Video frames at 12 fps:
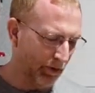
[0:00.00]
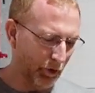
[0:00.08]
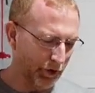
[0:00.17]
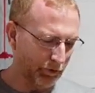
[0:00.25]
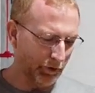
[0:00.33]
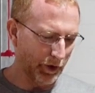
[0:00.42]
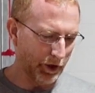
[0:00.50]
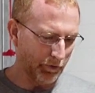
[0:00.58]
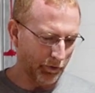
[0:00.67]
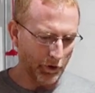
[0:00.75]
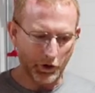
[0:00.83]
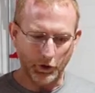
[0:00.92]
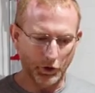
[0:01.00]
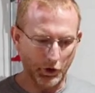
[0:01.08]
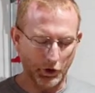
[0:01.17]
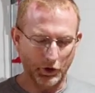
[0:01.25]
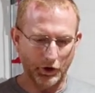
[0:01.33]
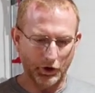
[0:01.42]
One of the uh, first
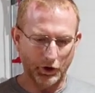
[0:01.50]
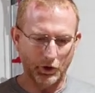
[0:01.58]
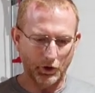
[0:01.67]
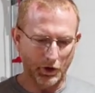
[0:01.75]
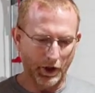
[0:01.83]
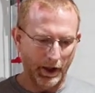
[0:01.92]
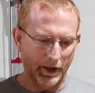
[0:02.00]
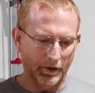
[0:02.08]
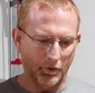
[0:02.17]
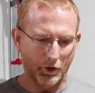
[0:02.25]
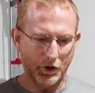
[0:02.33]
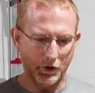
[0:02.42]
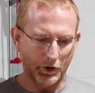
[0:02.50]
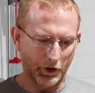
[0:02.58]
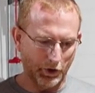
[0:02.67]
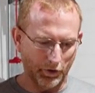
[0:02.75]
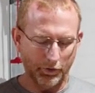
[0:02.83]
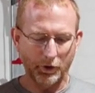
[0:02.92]
tools you're going to use once you
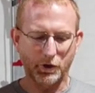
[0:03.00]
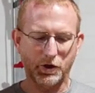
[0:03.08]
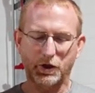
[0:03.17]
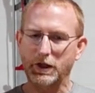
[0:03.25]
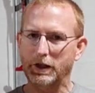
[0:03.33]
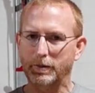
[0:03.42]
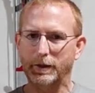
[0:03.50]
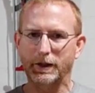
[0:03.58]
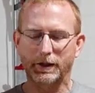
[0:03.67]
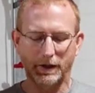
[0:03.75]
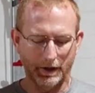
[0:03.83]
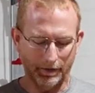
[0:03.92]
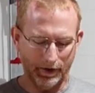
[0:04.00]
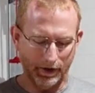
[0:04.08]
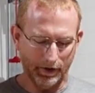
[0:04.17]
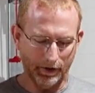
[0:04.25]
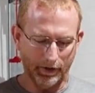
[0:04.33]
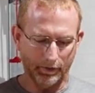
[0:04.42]
get your first seam in the
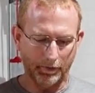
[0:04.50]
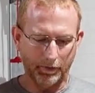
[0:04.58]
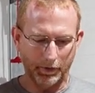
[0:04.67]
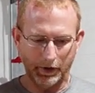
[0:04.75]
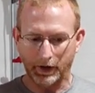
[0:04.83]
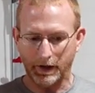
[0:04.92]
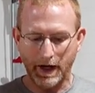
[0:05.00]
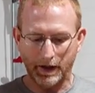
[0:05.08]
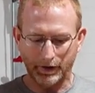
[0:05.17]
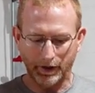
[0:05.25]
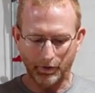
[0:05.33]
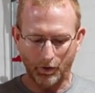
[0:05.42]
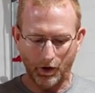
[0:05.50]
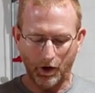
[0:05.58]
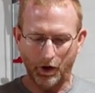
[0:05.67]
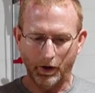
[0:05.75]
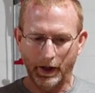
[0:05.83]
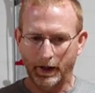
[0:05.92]
in the the galley end
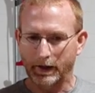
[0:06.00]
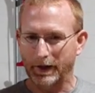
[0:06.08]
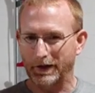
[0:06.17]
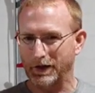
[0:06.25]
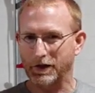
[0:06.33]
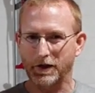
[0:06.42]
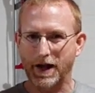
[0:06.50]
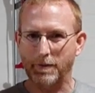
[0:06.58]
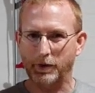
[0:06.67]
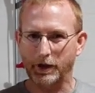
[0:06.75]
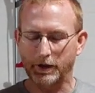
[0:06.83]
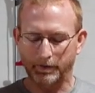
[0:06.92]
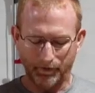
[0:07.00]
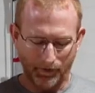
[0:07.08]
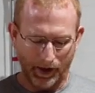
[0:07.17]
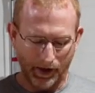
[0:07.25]
wall is a snap kit.